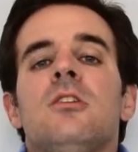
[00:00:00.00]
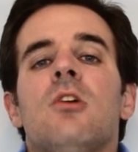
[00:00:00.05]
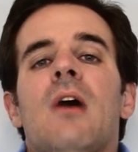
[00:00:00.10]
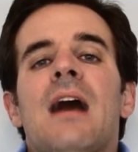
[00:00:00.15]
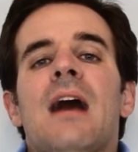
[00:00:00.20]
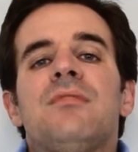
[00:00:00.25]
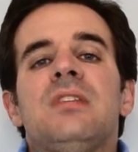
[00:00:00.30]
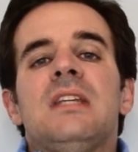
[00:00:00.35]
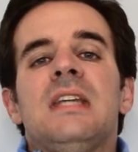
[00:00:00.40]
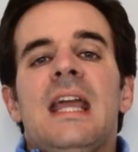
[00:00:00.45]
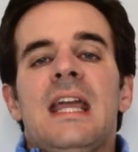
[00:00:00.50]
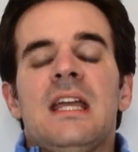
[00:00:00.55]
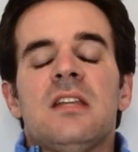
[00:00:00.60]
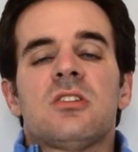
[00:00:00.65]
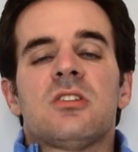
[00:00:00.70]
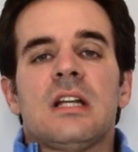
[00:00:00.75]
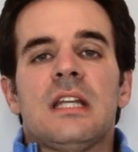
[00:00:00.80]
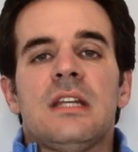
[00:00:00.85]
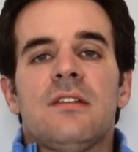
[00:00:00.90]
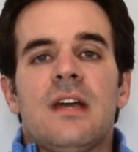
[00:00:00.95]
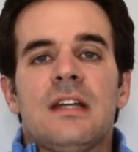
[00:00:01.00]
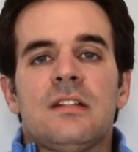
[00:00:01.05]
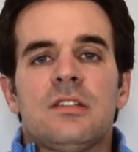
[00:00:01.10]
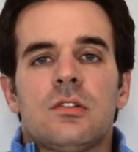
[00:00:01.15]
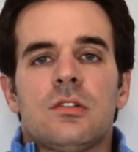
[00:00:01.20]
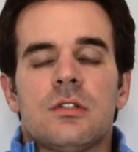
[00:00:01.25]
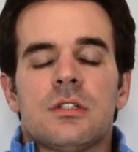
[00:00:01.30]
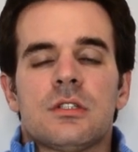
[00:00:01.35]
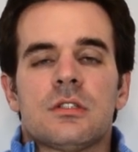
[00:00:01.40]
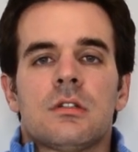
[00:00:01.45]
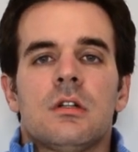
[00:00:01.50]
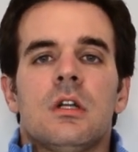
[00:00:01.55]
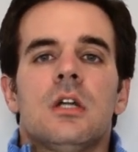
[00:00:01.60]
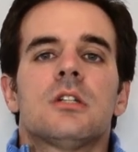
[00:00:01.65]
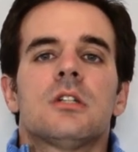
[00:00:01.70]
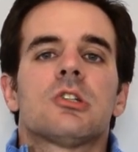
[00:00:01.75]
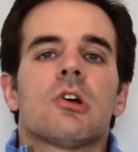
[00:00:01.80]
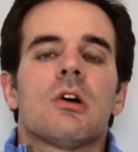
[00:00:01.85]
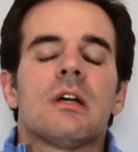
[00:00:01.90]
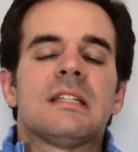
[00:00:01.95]
you have the angel investors.
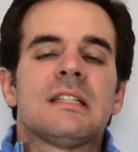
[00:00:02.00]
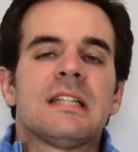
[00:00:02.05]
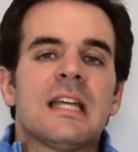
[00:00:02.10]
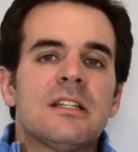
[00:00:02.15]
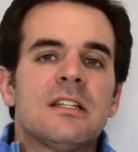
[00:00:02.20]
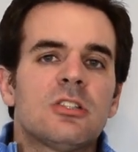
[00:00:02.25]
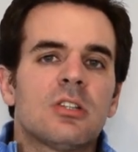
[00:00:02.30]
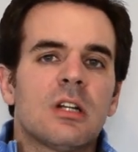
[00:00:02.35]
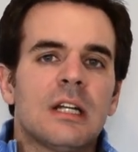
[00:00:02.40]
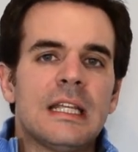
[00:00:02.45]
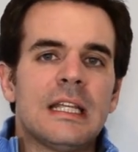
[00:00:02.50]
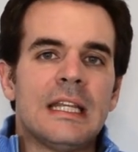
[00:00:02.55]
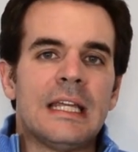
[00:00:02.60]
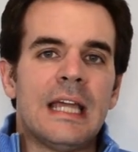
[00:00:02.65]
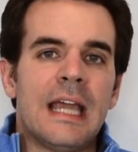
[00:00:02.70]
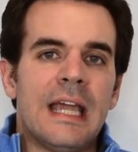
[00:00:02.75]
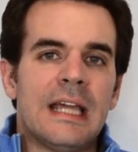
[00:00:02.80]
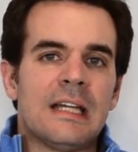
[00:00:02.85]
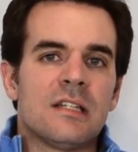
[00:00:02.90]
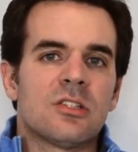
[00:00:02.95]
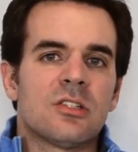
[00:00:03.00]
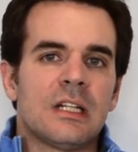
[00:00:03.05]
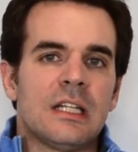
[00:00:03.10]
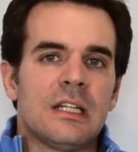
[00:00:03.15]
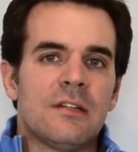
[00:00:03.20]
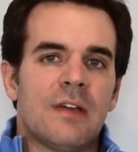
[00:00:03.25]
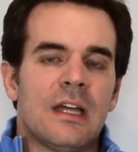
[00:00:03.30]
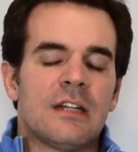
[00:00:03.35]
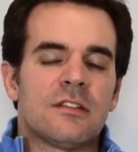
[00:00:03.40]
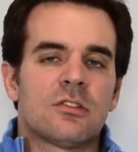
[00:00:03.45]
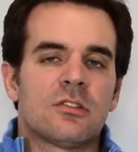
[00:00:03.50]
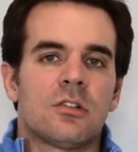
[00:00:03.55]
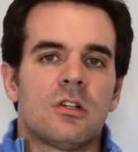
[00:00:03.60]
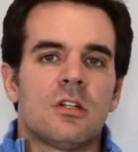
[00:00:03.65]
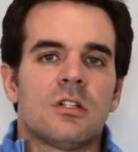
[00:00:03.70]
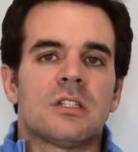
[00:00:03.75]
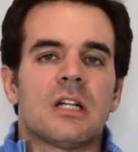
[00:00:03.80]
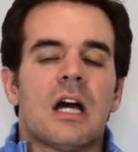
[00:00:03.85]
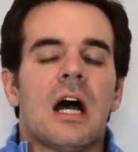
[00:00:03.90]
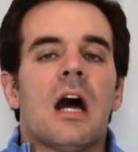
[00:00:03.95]
So essentially, the angel
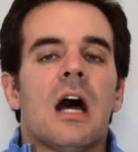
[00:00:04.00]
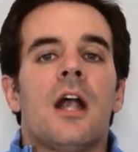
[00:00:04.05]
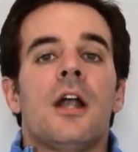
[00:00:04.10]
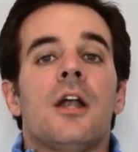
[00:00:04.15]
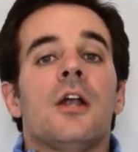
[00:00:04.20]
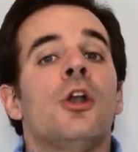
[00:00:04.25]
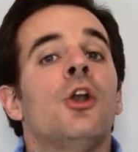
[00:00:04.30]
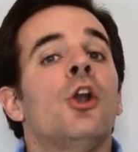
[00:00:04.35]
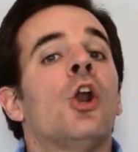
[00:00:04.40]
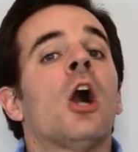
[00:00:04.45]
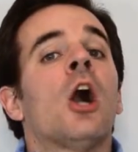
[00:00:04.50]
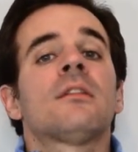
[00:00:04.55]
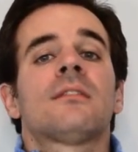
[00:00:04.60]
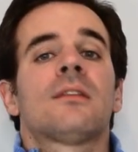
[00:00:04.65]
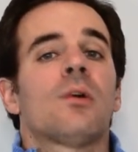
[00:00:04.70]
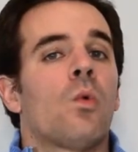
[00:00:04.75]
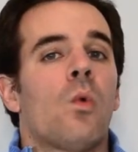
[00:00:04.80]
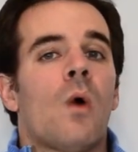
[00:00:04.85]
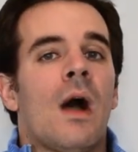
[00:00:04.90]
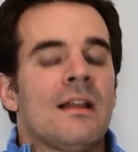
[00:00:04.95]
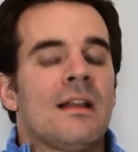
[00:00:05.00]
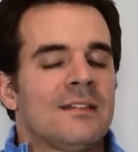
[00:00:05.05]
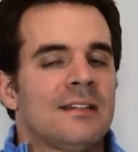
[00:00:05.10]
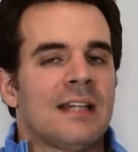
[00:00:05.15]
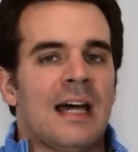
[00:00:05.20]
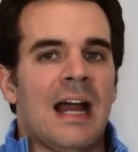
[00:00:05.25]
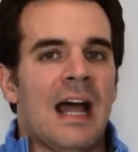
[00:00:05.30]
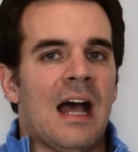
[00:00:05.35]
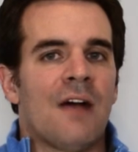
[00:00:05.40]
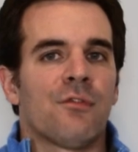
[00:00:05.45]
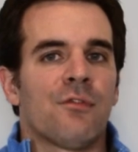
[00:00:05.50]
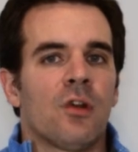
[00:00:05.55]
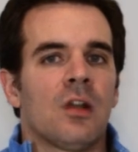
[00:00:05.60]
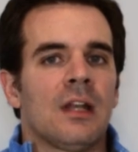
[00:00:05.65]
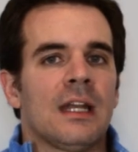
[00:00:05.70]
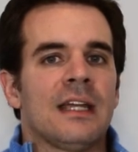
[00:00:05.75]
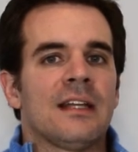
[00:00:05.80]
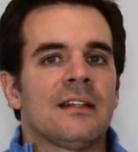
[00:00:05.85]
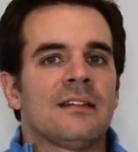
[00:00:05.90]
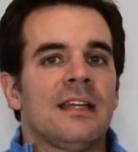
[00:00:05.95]
investors are not the ones that have on
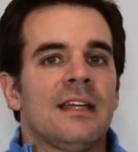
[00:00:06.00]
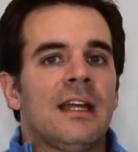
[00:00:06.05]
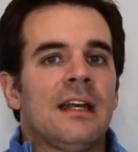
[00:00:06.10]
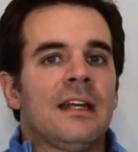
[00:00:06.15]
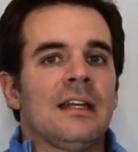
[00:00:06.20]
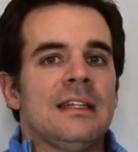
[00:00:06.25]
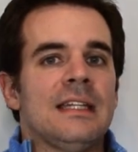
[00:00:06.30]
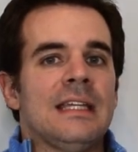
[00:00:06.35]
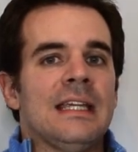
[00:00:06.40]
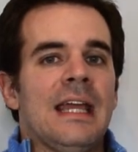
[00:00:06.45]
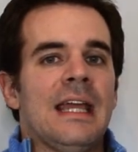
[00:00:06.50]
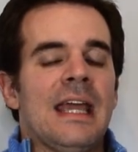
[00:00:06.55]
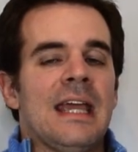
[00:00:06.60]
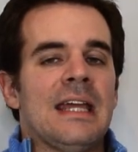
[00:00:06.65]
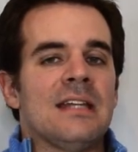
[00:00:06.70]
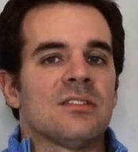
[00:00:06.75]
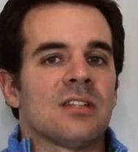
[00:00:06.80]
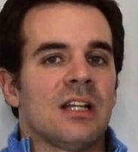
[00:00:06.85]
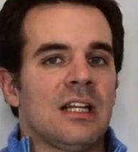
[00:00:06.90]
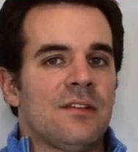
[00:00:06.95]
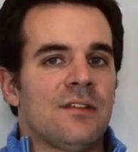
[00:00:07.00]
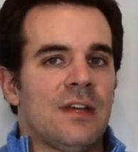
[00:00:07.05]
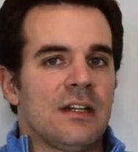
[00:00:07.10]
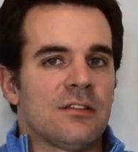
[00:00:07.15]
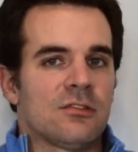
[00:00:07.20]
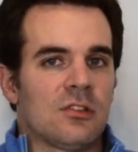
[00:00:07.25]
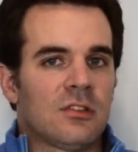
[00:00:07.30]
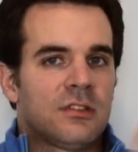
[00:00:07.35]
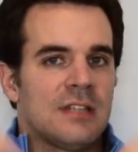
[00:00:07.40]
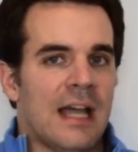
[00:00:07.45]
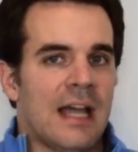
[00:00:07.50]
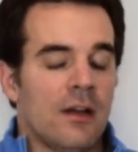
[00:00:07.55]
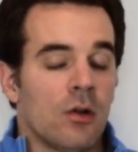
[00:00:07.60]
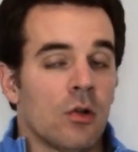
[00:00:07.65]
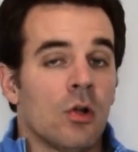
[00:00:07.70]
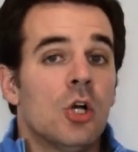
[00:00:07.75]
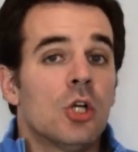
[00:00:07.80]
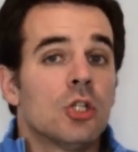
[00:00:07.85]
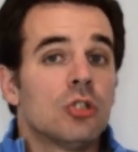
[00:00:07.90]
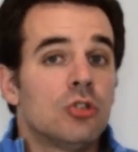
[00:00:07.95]
LinkedIn the angel investor
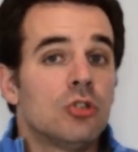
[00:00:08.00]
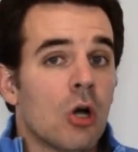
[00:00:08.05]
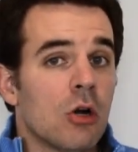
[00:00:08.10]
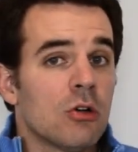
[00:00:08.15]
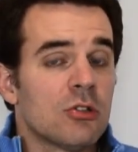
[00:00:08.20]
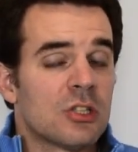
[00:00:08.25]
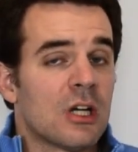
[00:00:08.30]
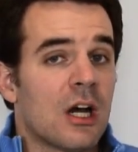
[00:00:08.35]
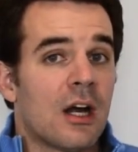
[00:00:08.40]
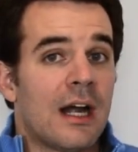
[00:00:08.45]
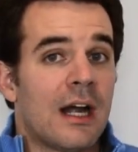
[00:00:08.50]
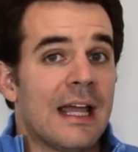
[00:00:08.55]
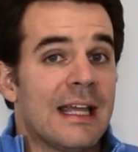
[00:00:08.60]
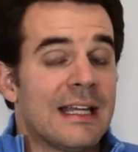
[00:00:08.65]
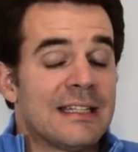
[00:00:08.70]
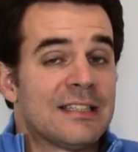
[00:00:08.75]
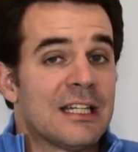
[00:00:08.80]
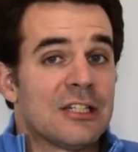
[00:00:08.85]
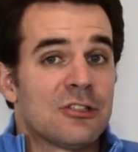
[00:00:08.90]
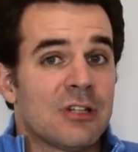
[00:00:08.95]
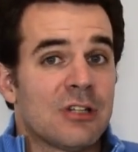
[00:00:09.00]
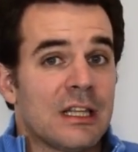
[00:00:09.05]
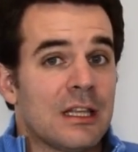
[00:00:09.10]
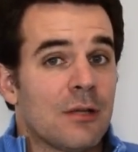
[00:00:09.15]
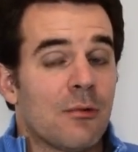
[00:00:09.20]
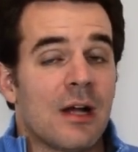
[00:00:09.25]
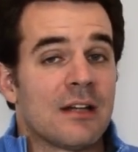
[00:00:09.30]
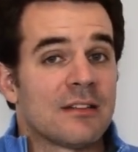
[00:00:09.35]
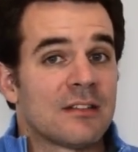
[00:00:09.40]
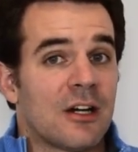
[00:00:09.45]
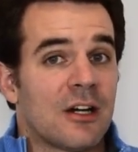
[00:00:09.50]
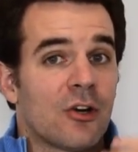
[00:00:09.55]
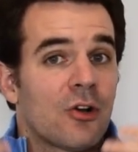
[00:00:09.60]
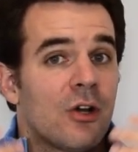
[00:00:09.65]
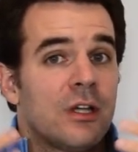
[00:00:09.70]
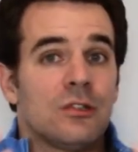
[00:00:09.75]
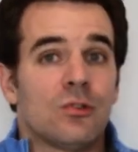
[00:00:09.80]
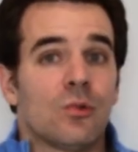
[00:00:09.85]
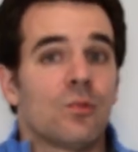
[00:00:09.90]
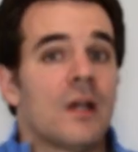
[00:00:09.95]
title. Those are essentially the ones that are
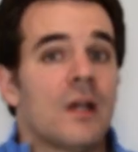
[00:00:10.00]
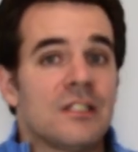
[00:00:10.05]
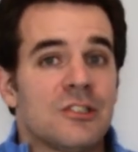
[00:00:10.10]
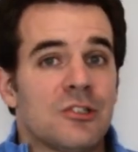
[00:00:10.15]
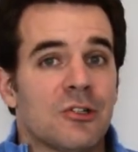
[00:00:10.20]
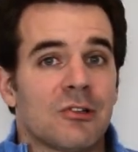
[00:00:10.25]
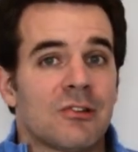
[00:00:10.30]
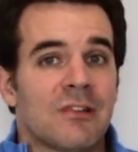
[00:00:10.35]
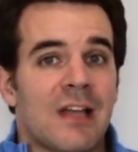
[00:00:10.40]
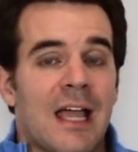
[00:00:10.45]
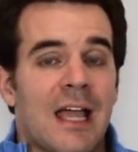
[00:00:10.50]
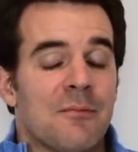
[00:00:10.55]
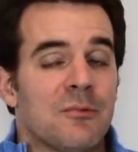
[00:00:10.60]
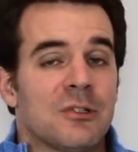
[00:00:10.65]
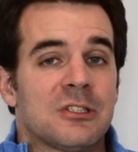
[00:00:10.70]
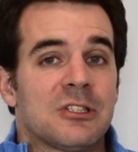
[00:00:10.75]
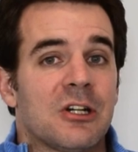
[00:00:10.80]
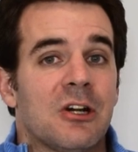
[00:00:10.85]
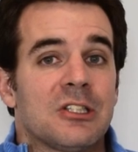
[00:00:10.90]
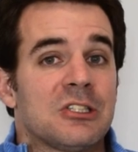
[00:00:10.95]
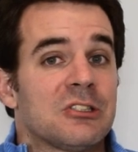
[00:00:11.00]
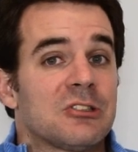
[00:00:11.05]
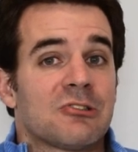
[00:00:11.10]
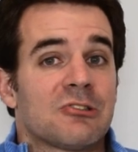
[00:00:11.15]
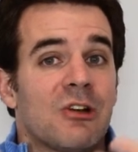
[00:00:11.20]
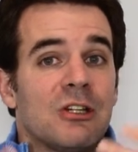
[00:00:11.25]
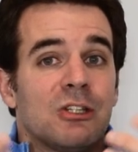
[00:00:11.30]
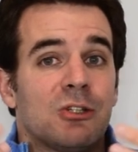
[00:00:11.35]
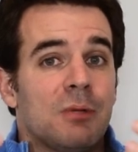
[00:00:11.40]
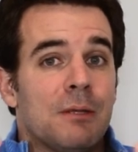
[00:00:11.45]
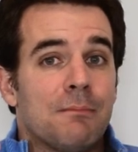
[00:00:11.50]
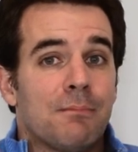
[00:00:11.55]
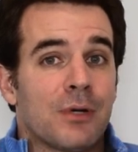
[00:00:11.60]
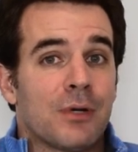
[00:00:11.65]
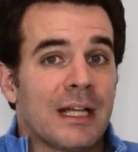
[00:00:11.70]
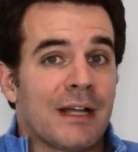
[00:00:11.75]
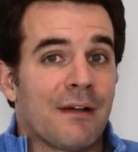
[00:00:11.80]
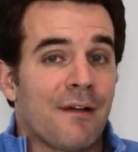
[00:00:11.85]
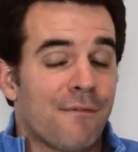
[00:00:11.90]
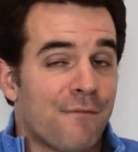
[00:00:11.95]
going to waste your time, which are just going to be
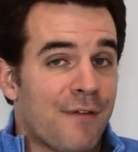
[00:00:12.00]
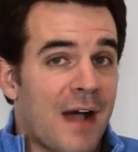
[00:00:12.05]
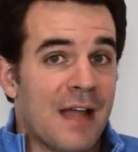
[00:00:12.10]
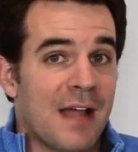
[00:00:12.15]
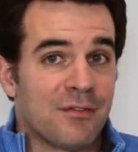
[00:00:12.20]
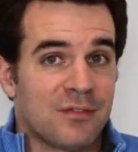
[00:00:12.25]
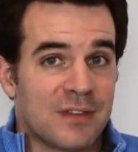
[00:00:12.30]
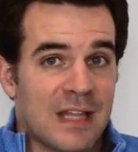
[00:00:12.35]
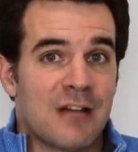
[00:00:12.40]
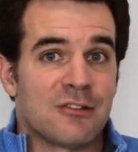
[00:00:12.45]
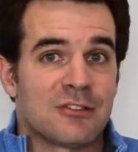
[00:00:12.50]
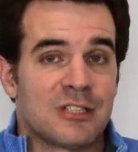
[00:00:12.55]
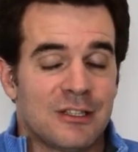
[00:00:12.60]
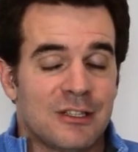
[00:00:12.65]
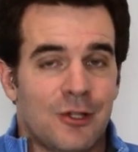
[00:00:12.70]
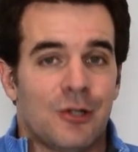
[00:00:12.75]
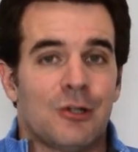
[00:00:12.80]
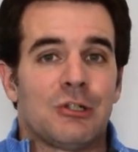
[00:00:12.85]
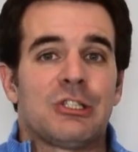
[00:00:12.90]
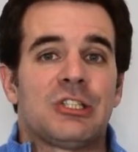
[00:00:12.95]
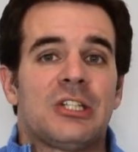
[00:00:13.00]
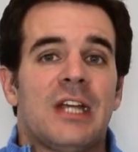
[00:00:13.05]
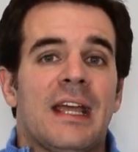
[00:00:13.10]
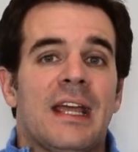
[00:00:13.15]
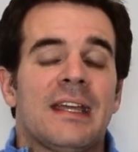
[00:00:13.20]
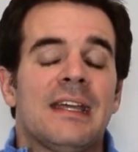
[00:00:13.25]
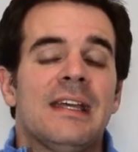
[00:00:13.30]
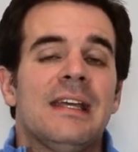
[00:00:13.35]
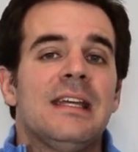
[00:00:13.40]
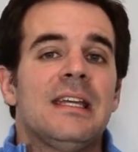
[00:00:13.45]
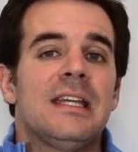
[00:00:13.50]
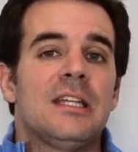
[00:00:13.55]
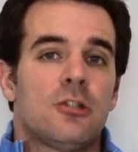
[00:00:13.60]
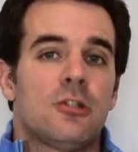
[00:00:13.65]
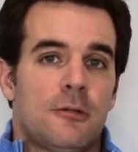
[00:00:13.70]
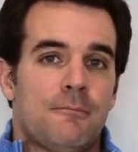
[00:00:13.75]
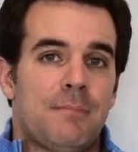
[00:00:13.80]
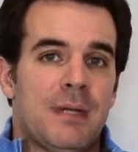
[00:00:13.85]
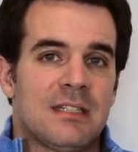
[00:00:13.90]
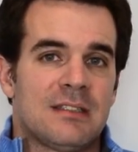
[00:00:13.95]
putting a $5,000 check in
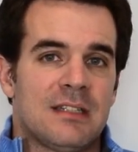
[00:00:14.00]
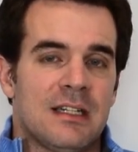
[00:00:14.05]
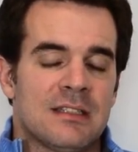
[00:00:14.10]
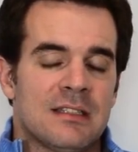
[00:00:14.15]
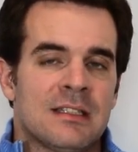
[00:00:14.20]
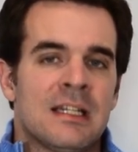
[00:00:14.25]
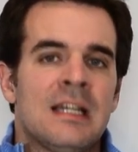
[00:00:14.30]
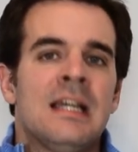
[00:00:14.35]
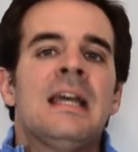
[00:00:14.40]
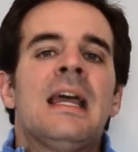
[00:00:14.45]
your business.